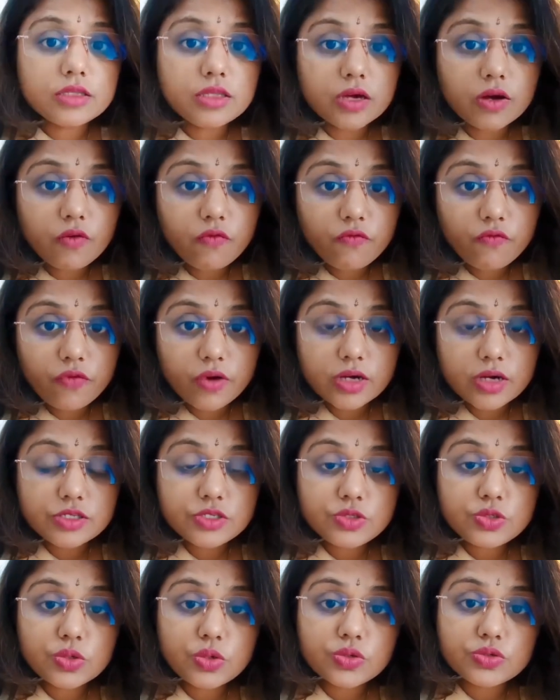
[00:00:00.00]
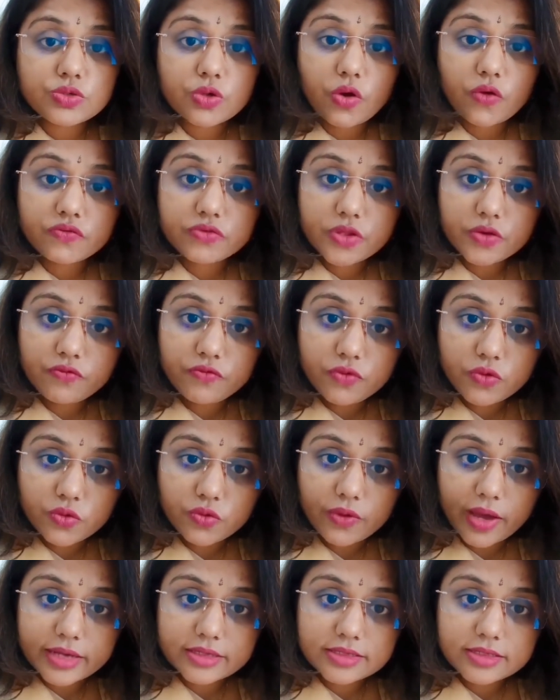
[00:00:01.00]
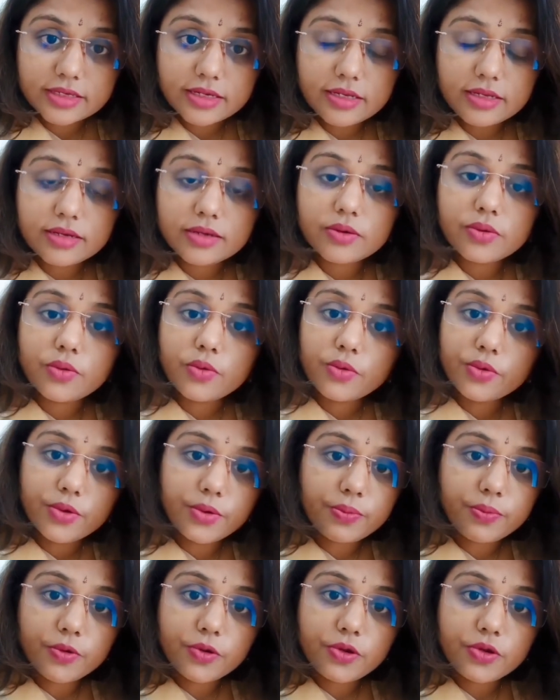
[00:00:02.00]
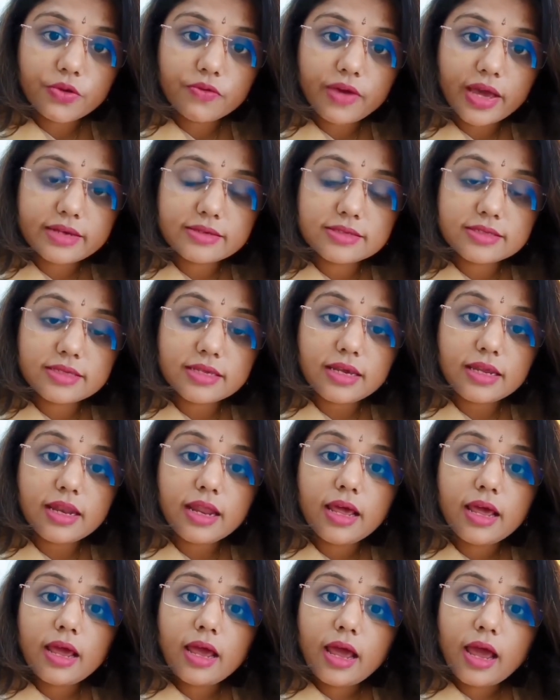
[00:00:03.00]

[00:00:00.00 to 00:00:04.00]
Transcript: the first dose of the flu vaccine, oral polio vaccine,